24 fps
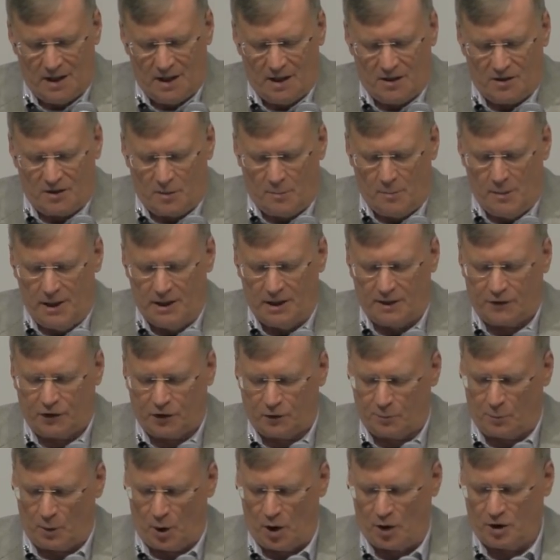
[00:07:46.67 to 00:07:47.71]
the men of
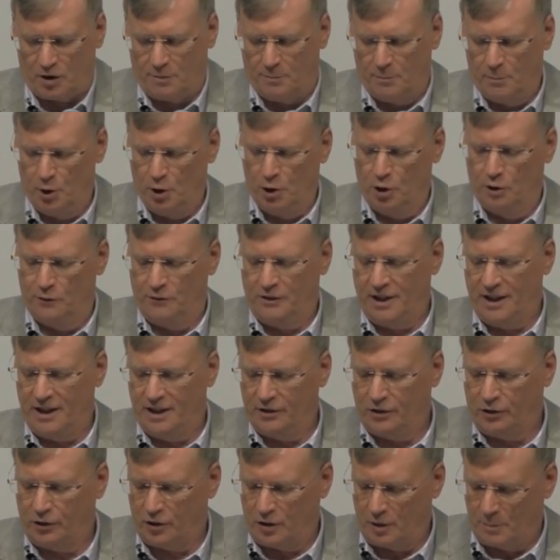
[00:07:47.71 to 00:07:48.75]
Sparta moved
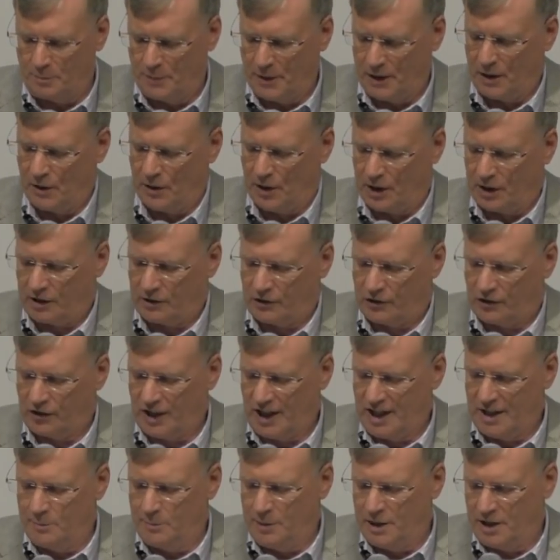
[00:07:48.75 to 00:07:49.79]
into the barracks
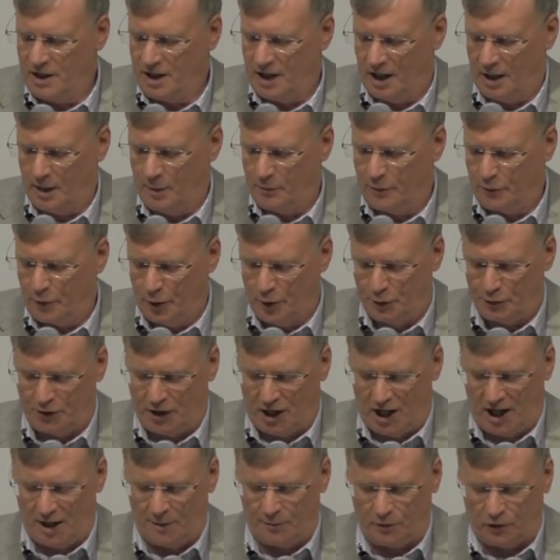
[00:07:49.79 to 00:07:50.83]
and became
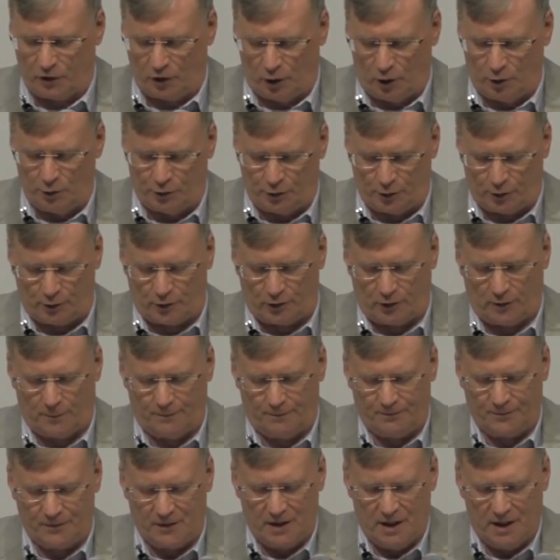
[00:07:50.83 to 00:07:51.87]
full-time soldiers.
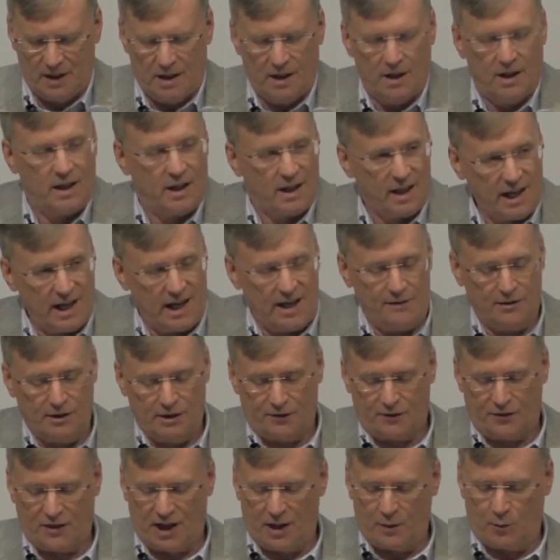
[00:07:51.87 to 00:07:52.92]
Even
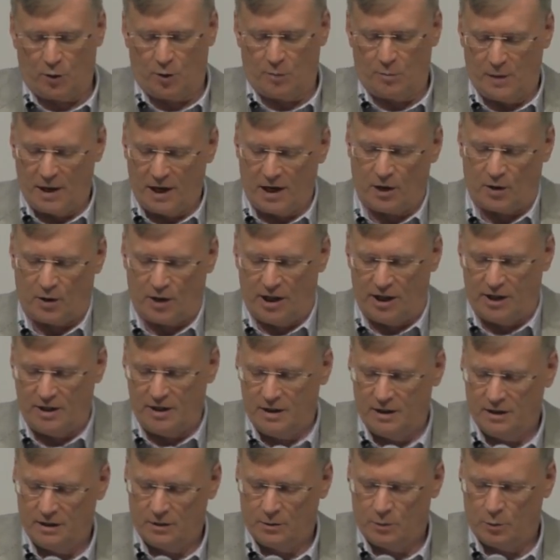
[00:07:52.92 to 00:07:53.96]
if they were married,
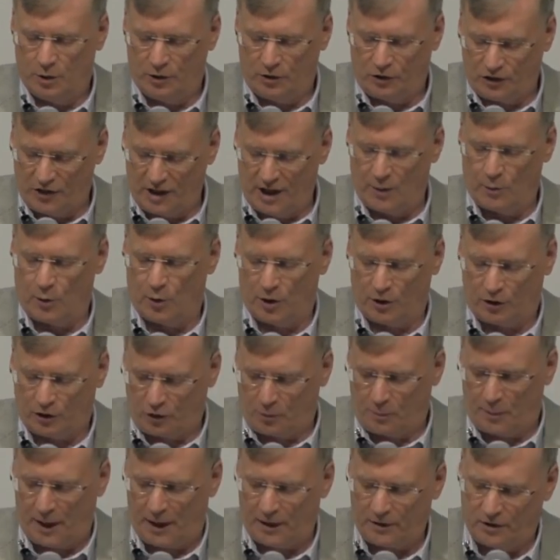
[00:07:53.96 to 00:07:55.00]
which they were
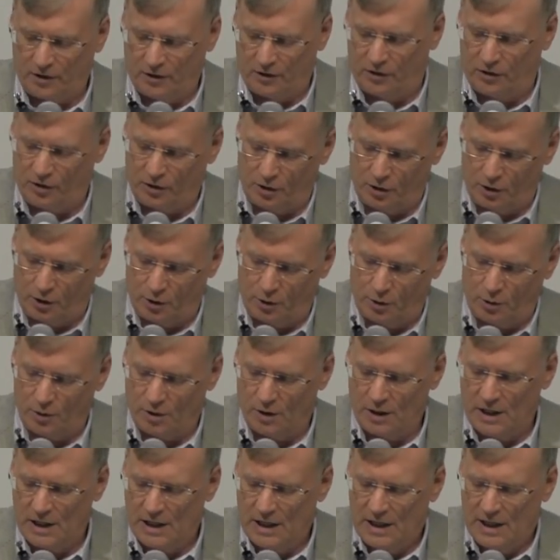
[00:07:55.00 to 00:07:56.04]
expected to
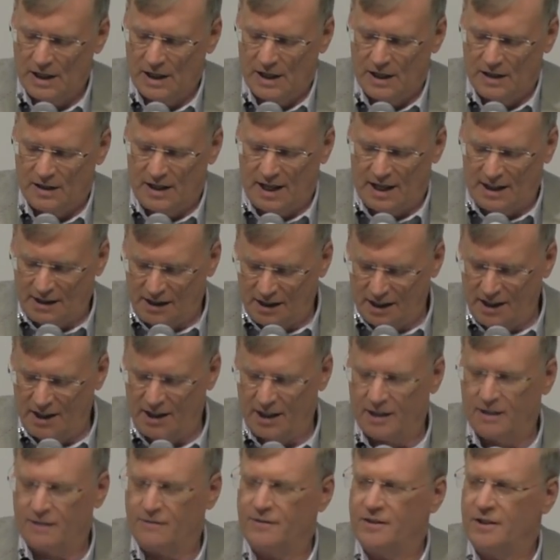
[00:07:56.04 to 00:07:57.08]
do, they
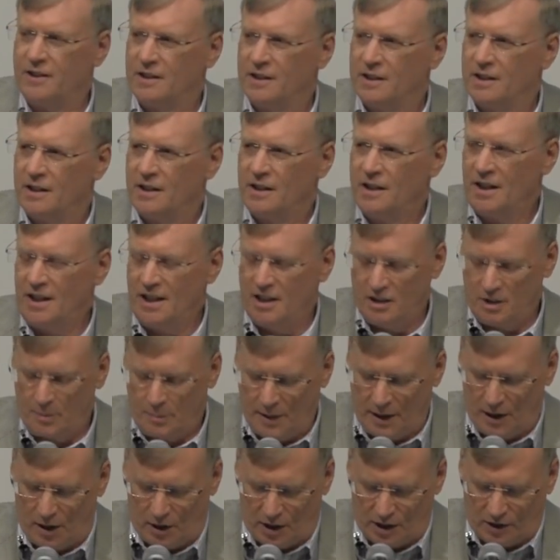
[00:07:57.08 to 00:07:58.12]
lived in the
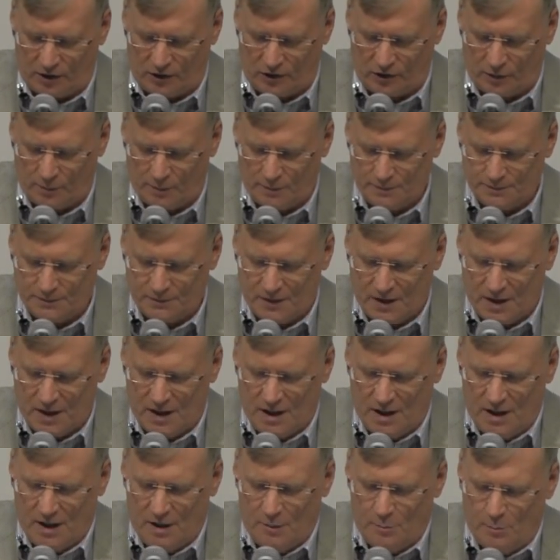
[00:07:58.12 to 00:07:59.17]
barracks.
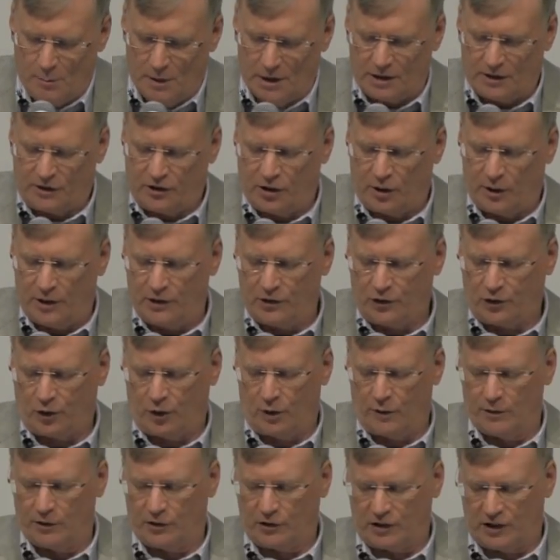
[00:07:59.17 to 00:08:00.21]
Military
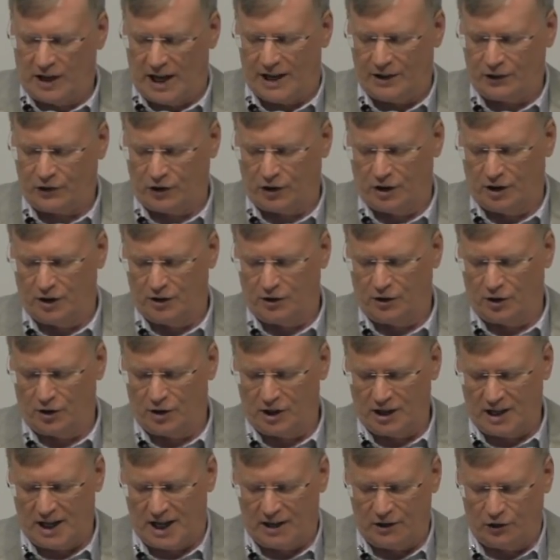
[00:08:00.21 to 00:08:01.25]
service lasted until
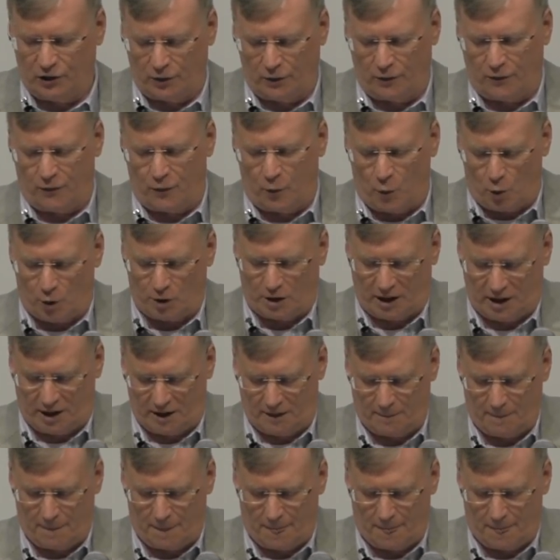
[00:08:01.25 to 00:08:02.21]
the age of 40.